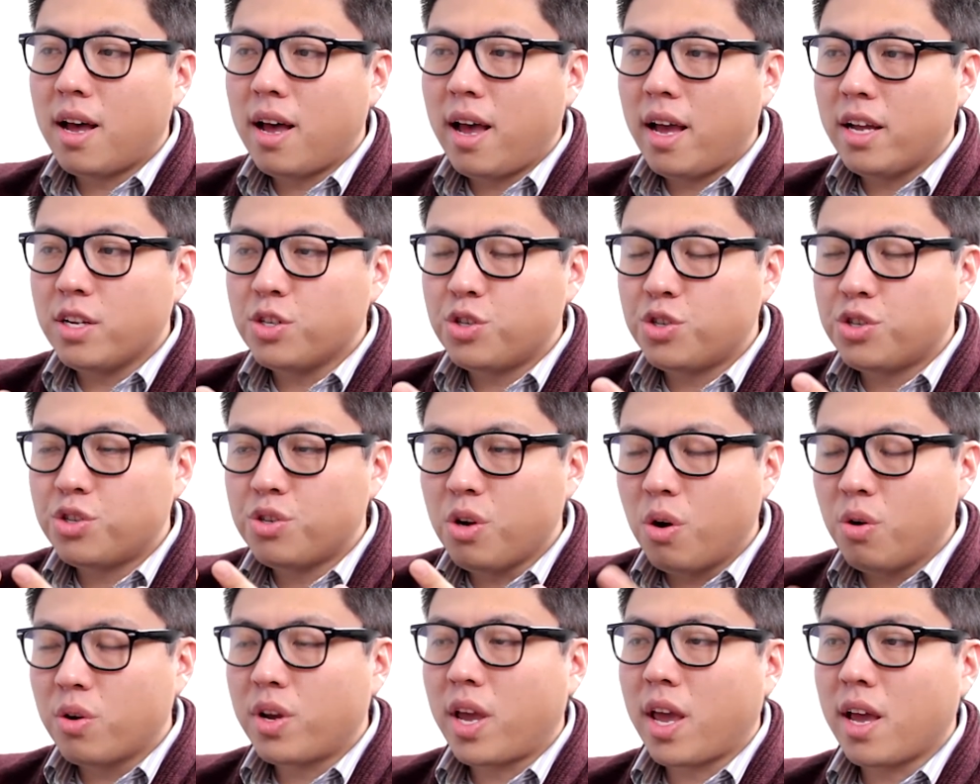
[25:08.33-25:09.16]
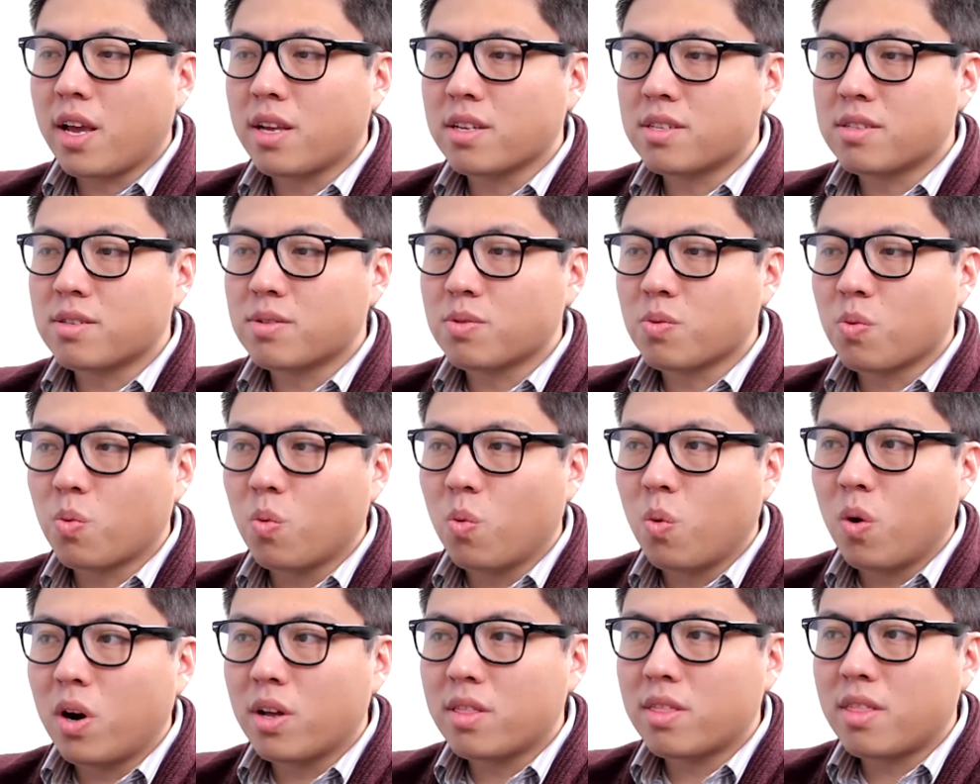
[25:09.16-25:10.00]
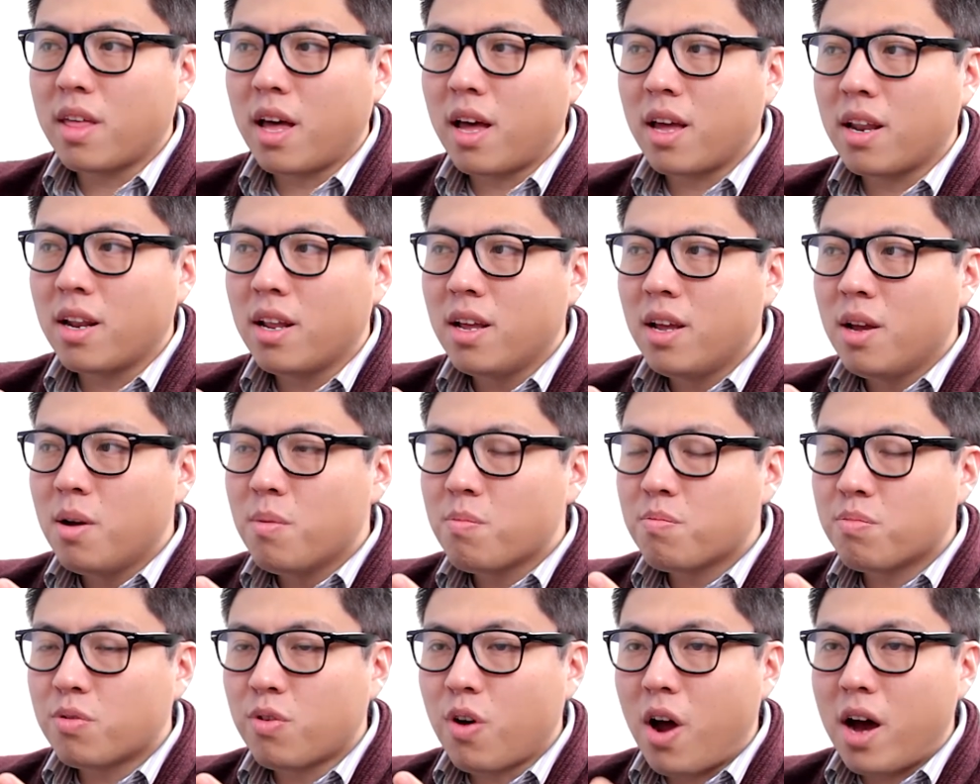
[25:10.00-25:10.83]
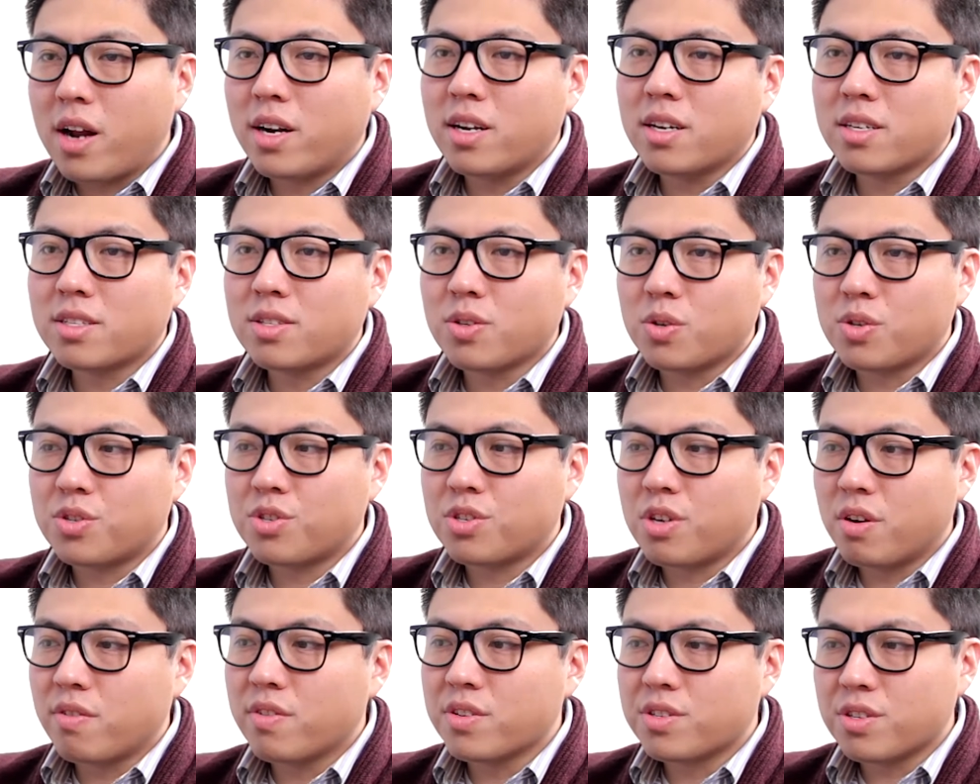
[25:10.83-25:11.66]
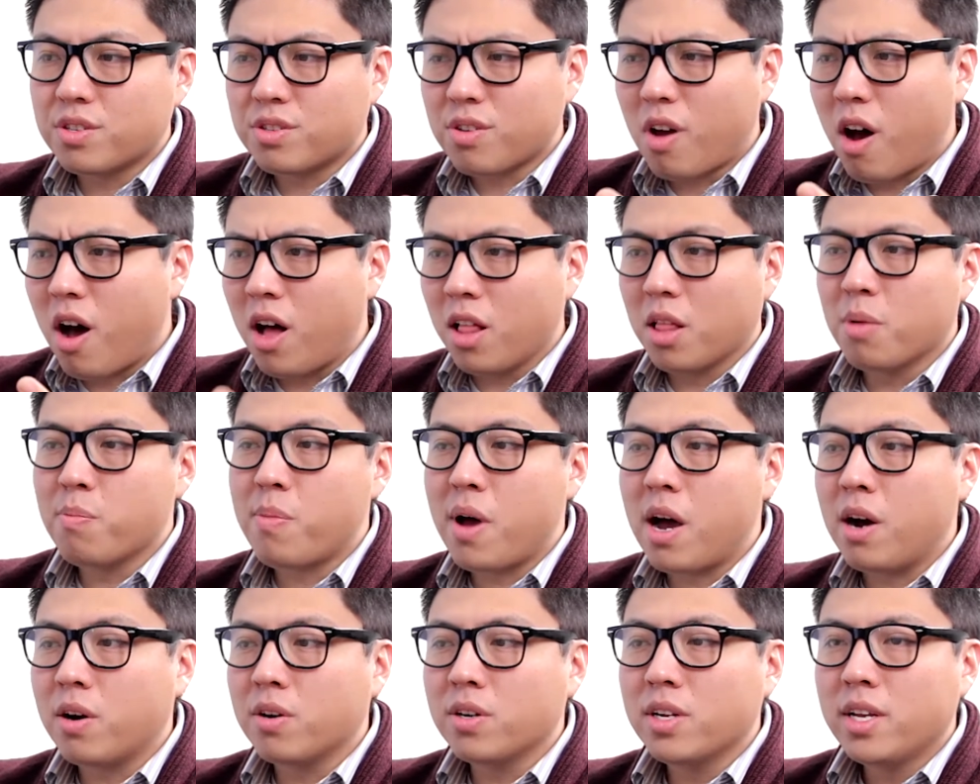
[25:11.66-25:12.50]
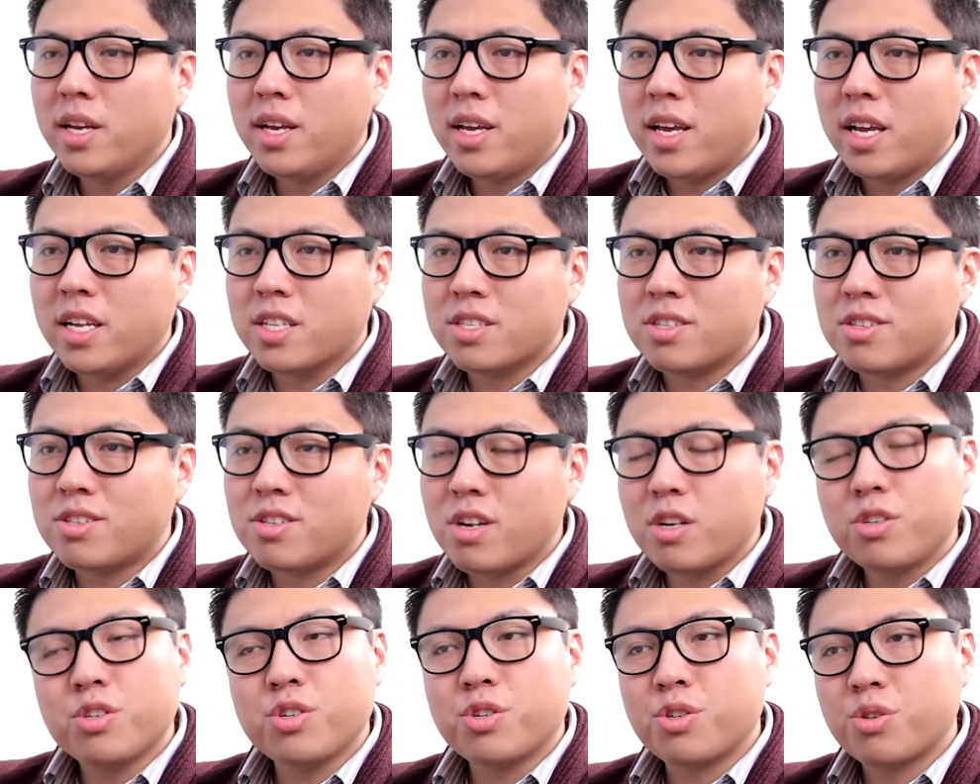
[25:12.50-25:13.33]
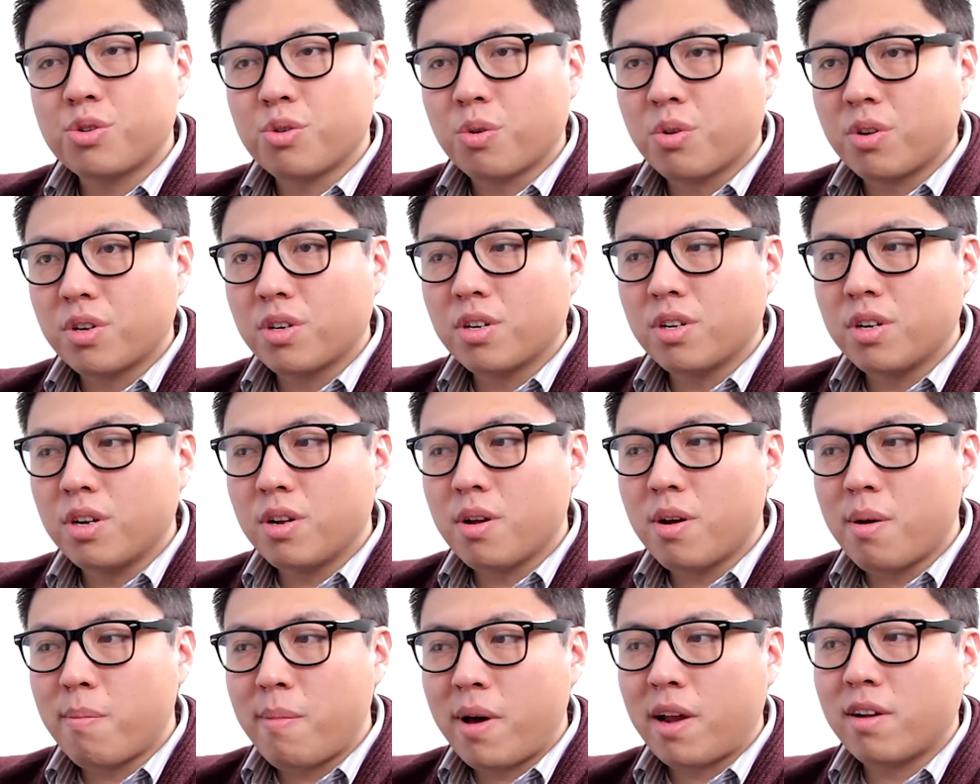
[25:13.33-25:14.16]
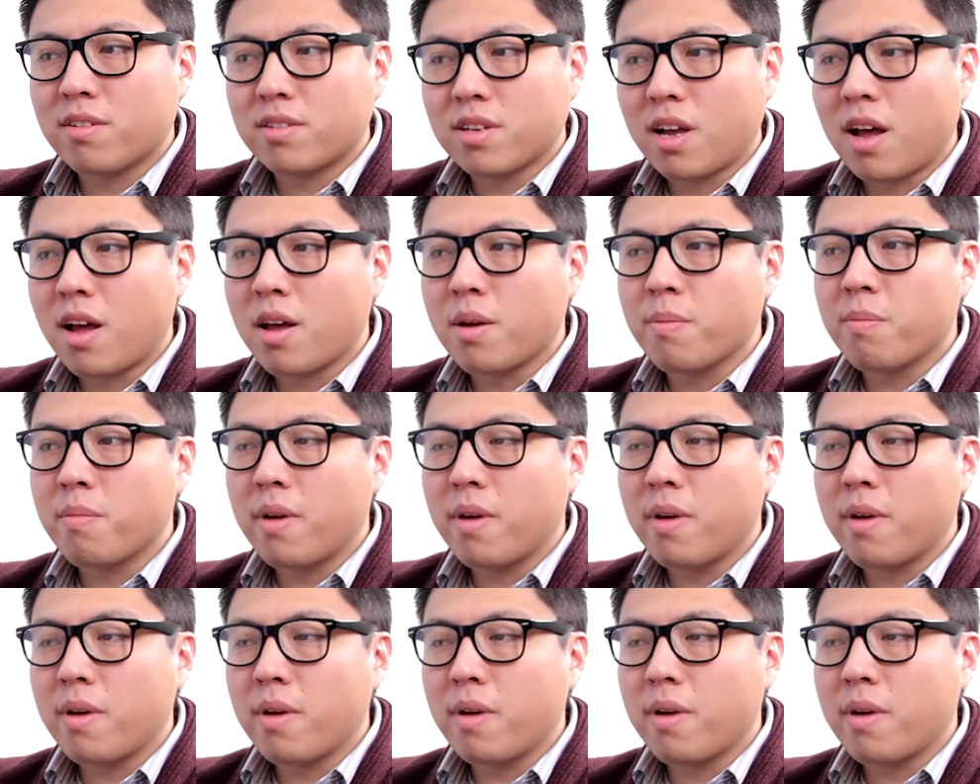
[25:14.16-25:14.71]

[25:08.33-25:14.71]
and showcase what that product or service is all about in such a short amount of time.